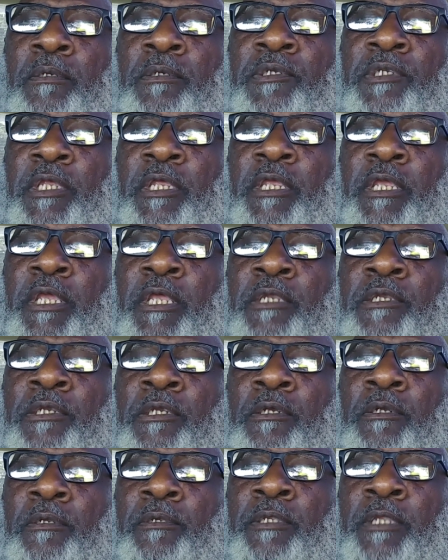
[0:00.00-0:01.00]
to
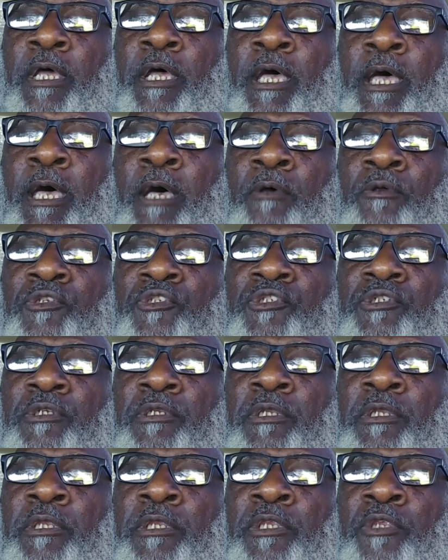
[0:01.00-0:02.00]
enter the house
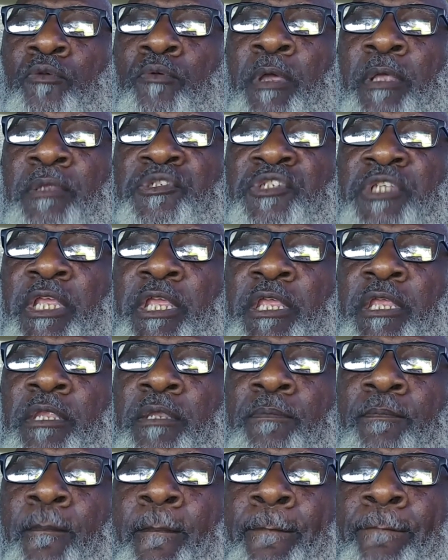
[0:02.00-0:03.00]
you have seen.